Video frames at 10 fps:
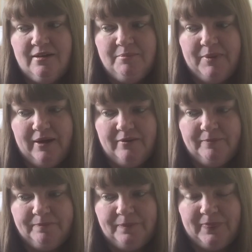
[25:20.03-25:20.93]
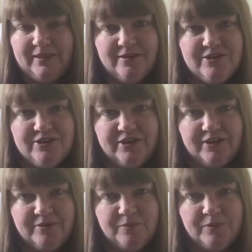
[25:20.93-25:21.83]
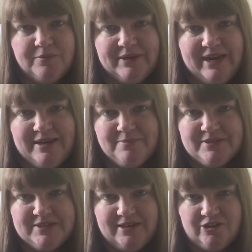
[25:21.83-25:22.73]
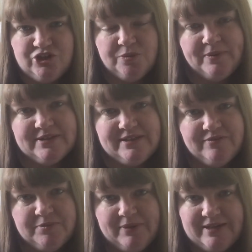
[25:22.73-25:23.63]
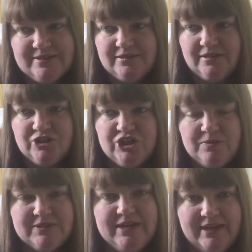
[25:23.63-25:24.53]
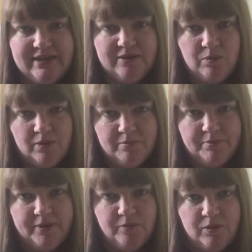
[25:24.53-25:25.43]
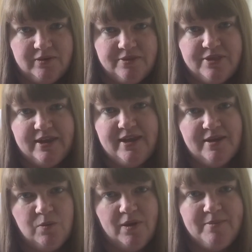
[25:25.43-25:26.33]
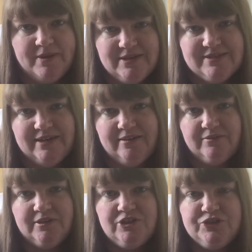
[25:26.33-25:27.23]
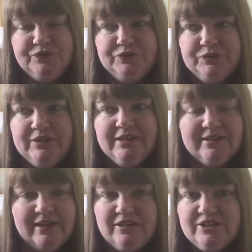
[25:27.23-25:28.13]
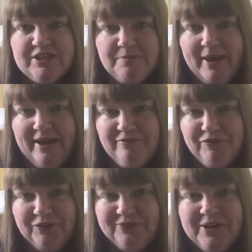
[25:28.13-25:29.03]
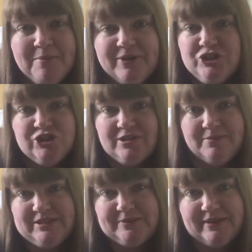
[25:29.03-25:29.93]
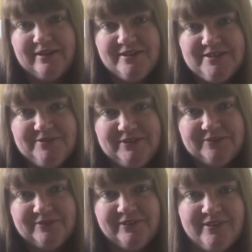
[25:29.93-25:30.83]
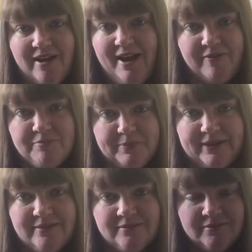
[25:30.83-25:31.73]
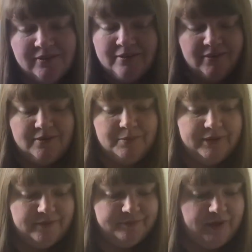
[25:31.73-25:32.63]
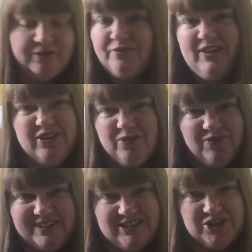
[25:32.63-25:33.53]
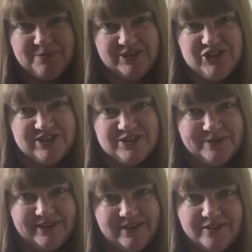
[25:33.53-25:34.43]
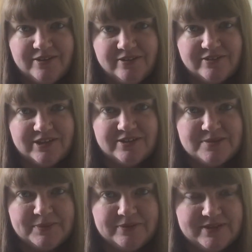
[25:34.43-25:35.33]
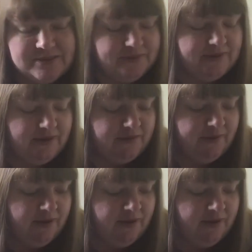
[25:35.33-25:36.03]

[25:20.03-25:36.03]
But, you know, one of my neighbours had her shopping delivered, bless her, and she was taking it one by one thing, wiping it down, and I just thought, that looks so painful. But should I be doing that? I don't know. I haven't been. But I think you can think too much into it though, can't you, to be honest with you?